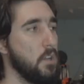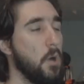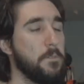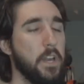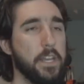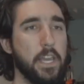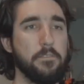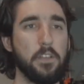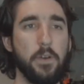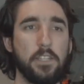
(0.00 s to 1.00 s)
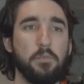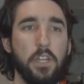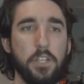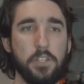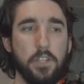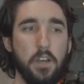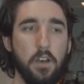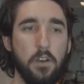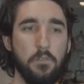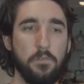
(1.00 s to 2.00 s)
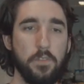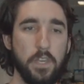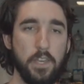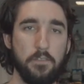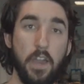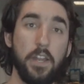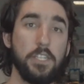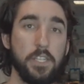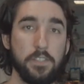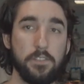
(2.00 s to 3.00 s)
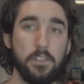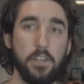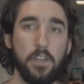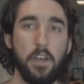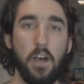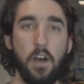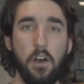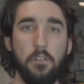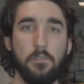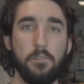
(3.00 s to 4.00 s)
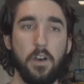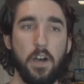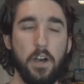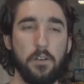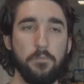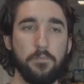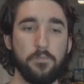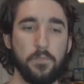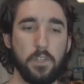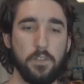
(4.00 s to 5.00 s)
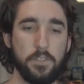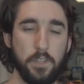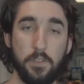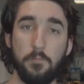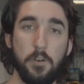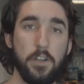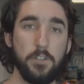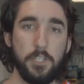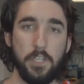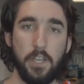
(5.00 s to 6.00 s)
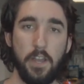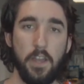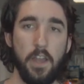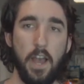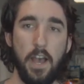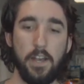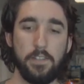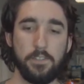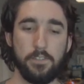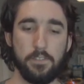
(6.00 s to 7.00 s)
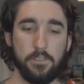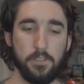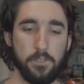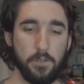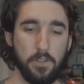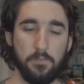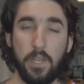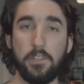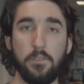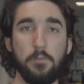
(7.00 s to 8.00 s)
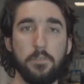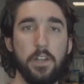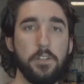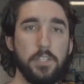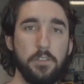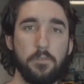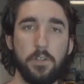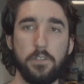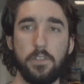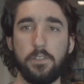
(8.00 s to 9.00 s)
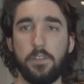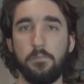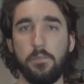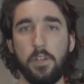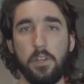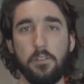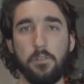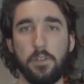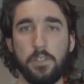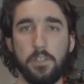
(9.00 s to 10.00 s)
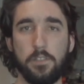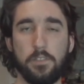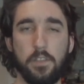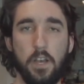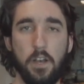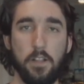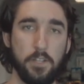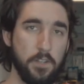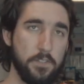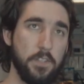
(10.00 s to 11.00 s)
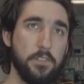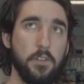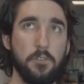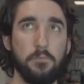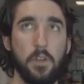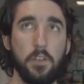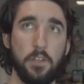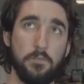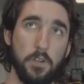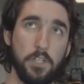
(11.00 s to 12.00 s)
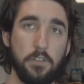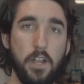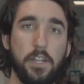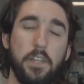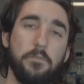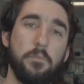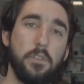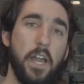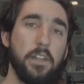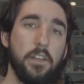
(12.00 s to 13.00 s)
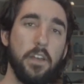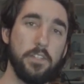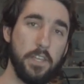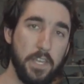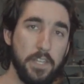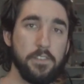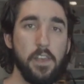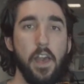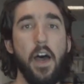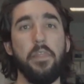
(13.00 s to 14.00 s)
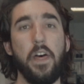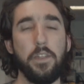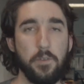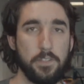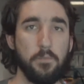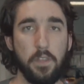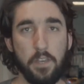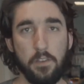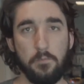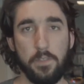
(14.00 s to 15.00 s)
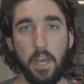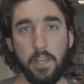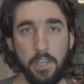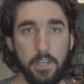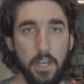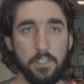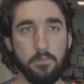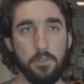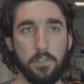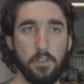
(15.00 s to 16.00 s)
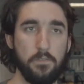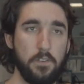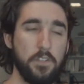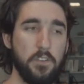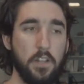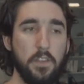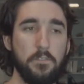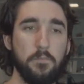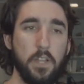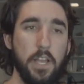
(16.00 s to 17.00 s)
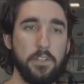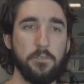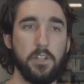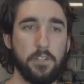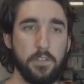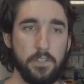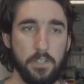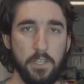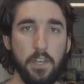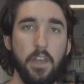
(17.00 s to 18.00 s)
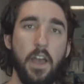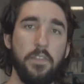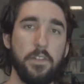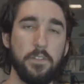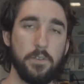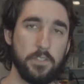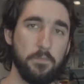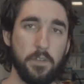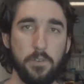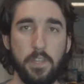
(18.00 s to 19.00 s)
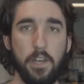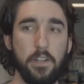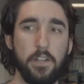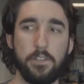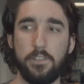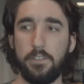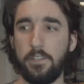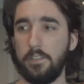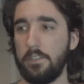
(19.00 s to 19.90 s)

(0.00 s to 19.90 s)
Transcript: Hopefully I gave some explanation of the advantages of using thermal energy as your sort of base form of energy for your system versus electricity. So converting directly from light to heat and then doing something with that heat, as opposed to converting directly from light to electricity and then doing something with that electricity.